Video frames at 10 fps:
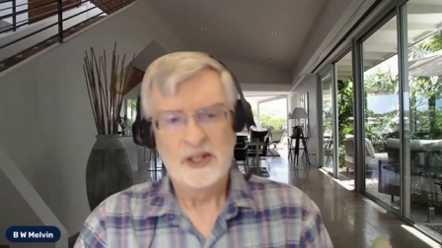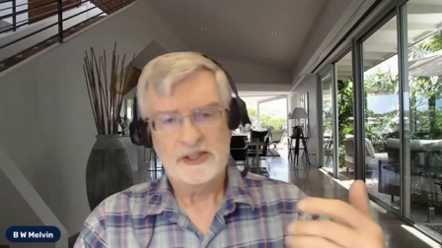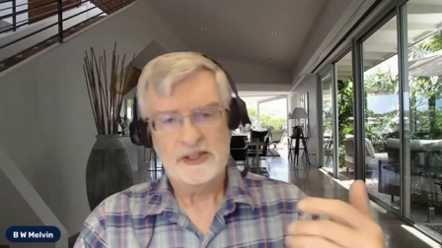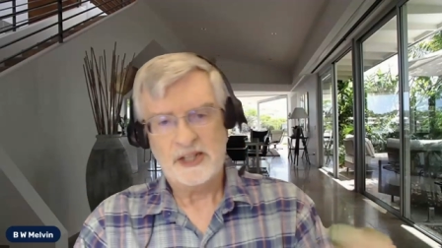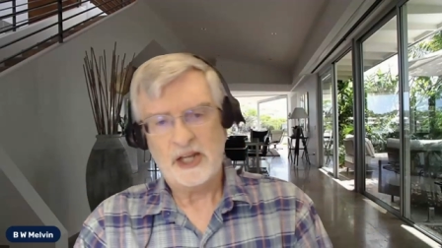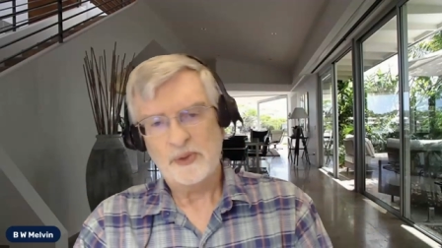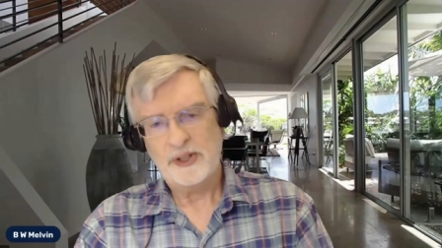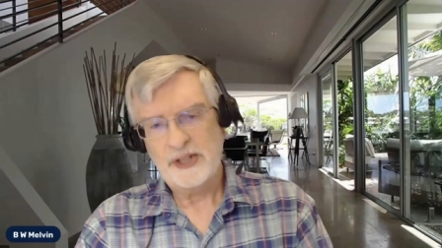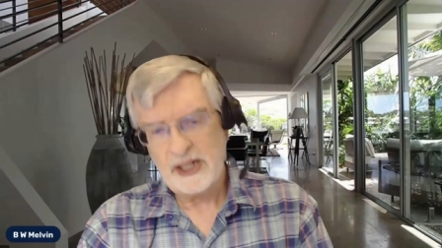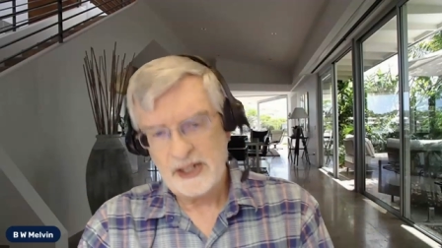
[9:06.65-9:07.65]
The state would
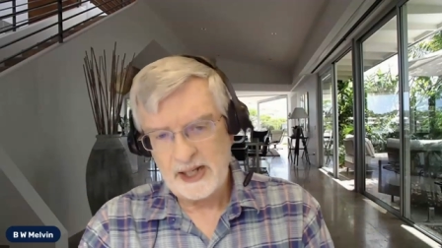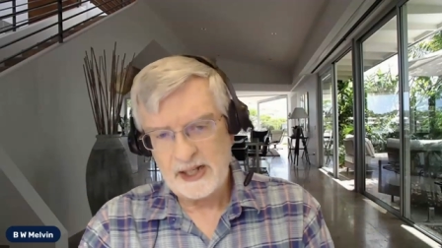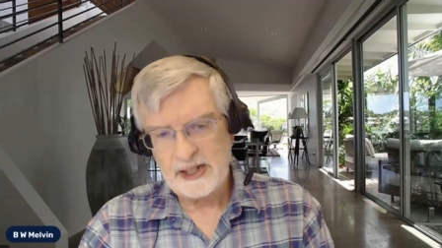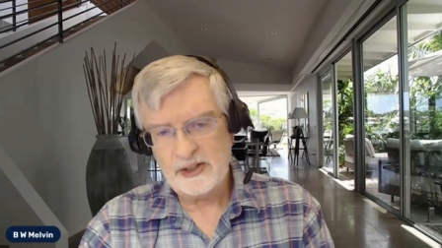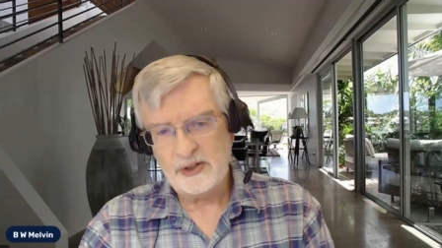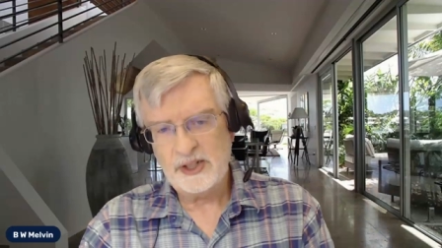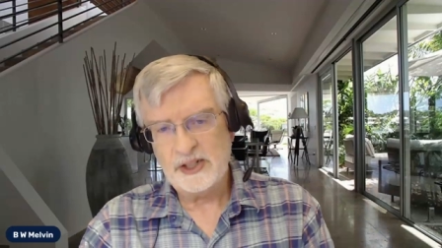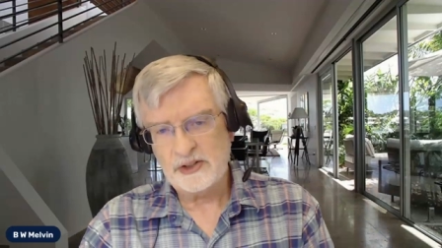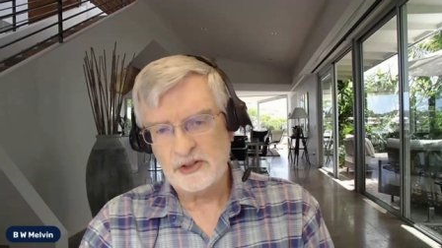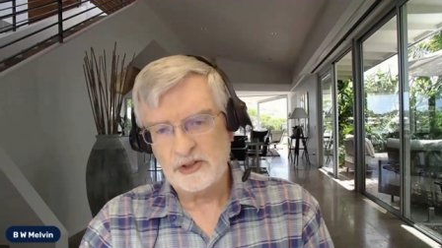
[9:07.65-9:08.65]
dictate to the
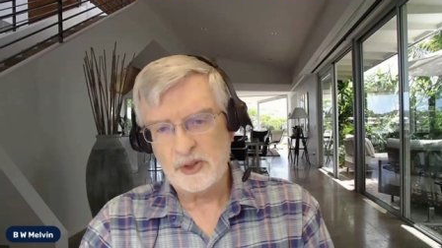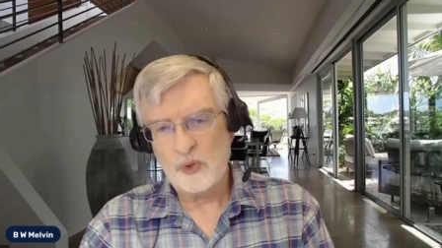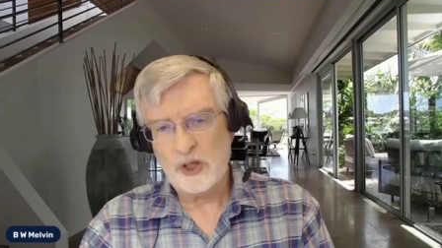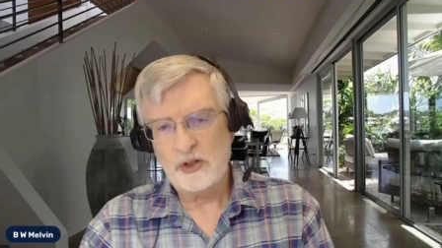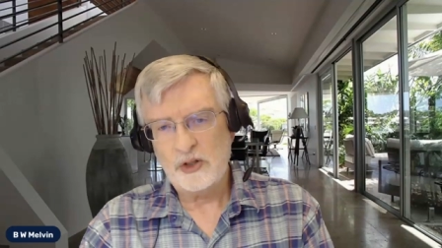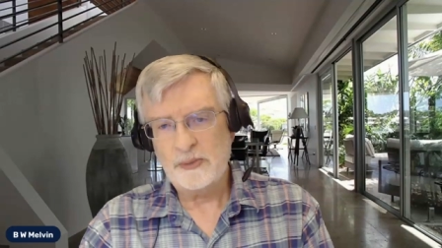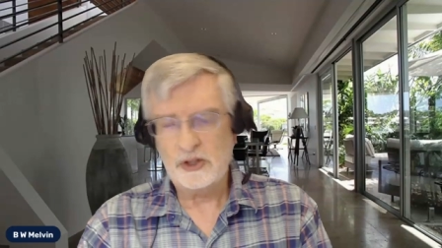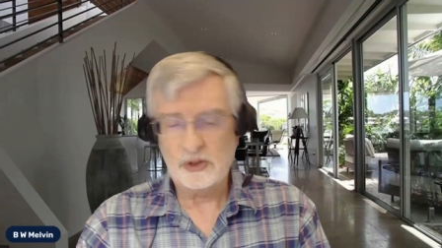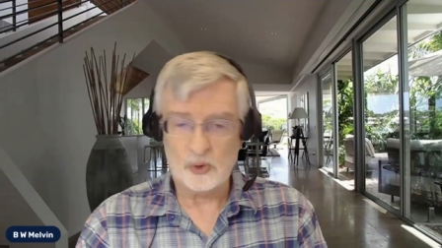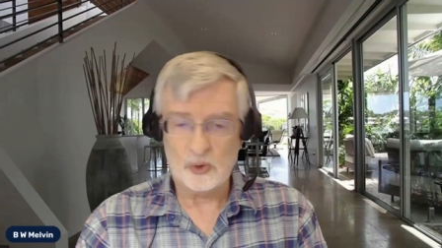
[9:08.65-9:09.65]
industry what could be
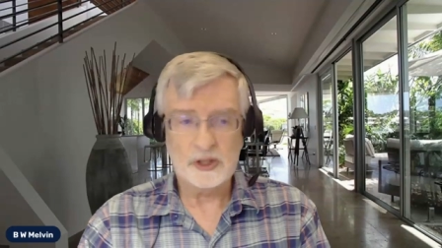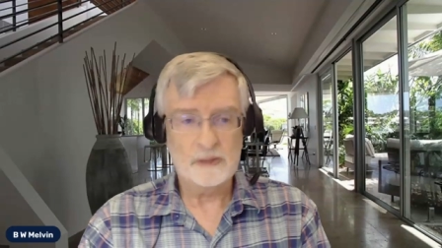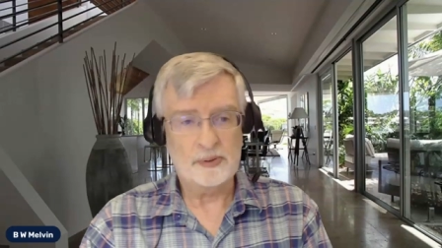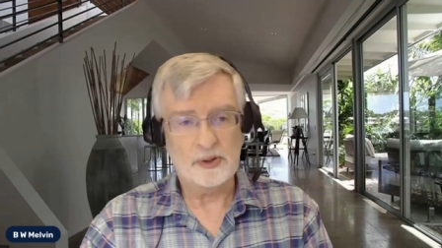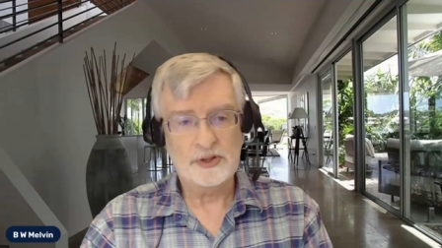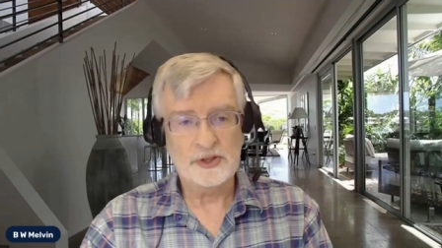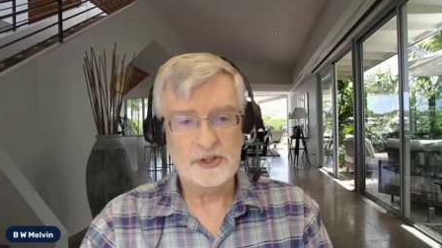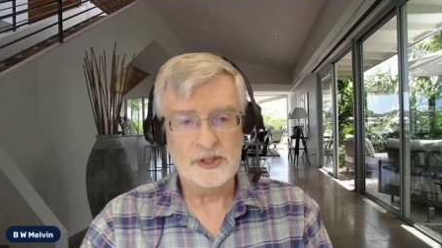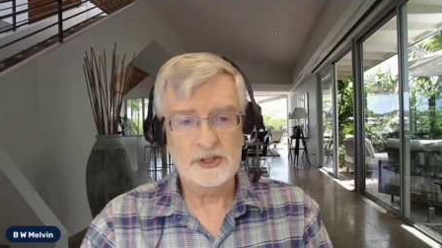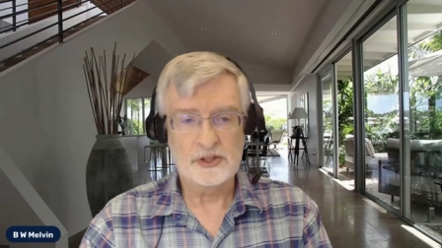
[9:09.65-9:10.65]
sold and
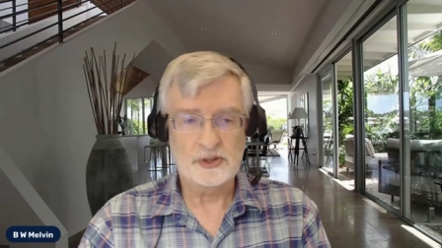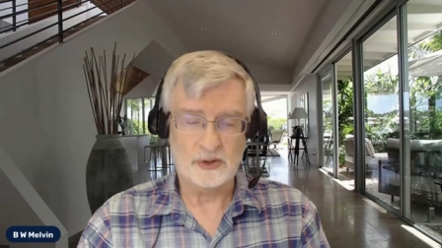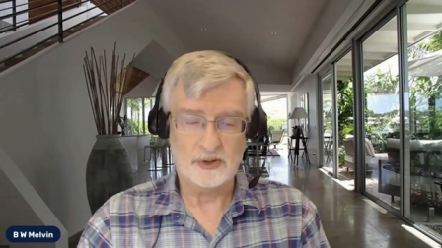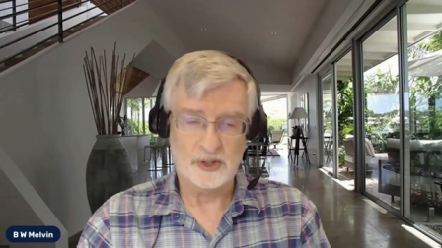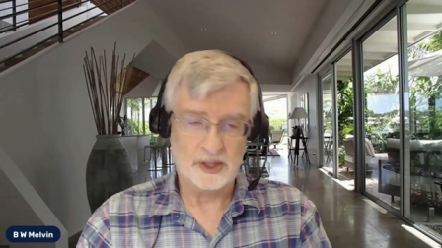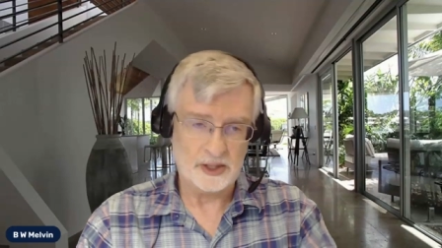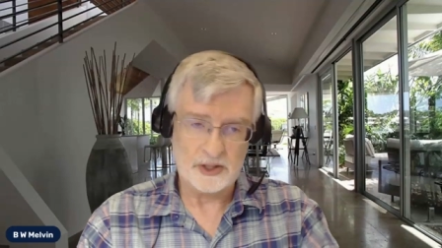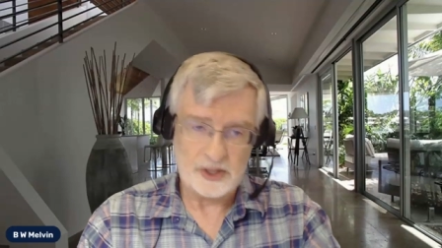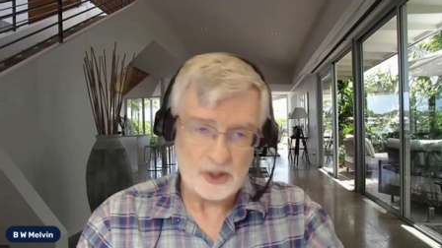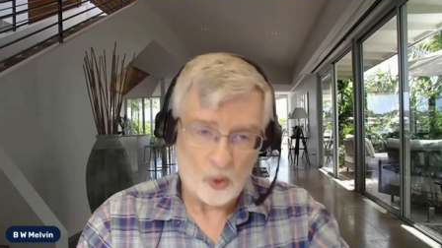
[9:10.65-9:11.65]
purchased in the struggle
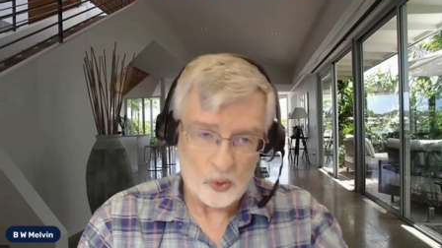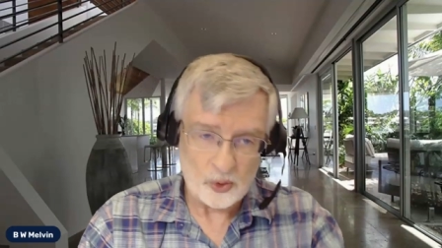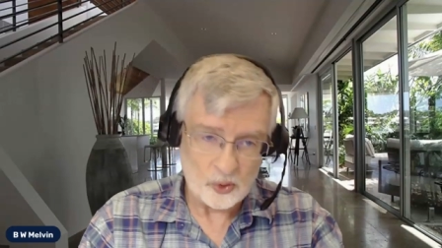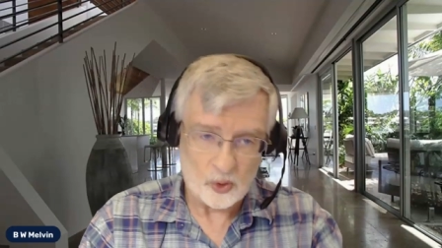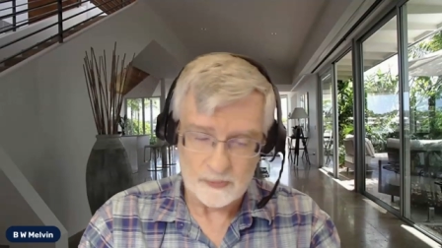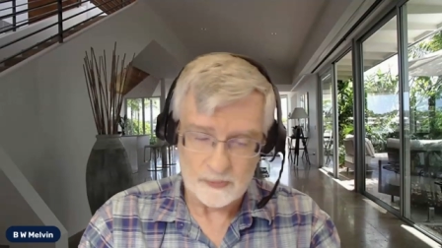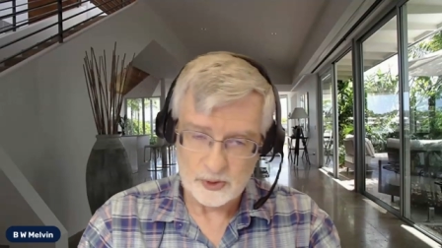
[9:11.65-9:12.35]
against the old norms.